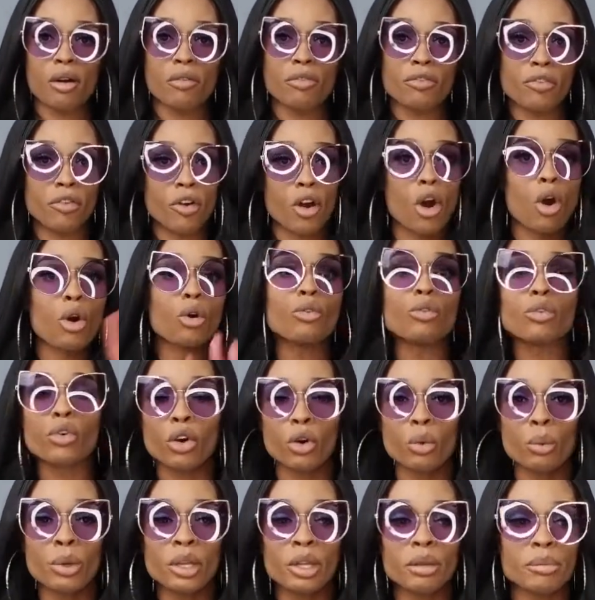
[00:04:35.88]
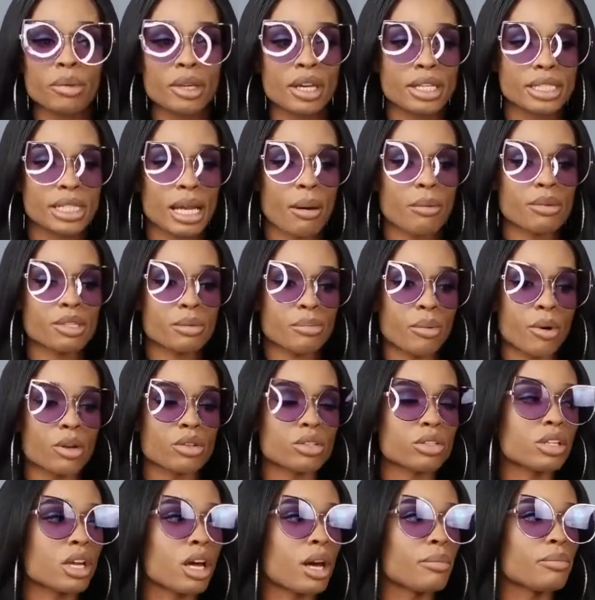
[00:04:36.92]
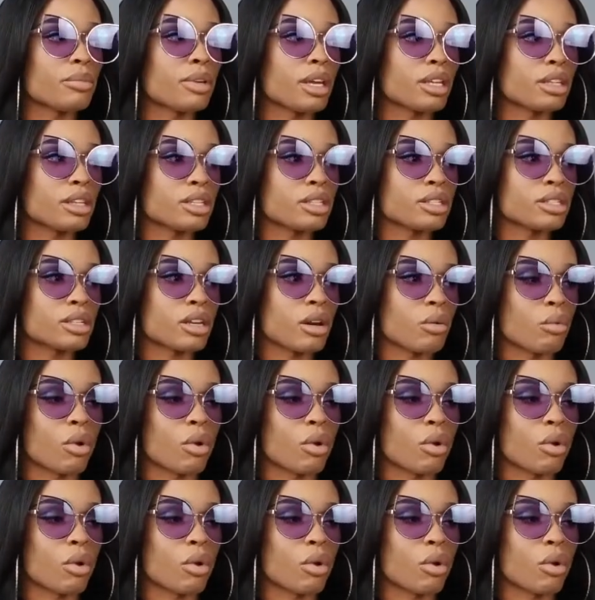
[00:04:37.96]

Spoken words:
for over a week because I was supposed to update this.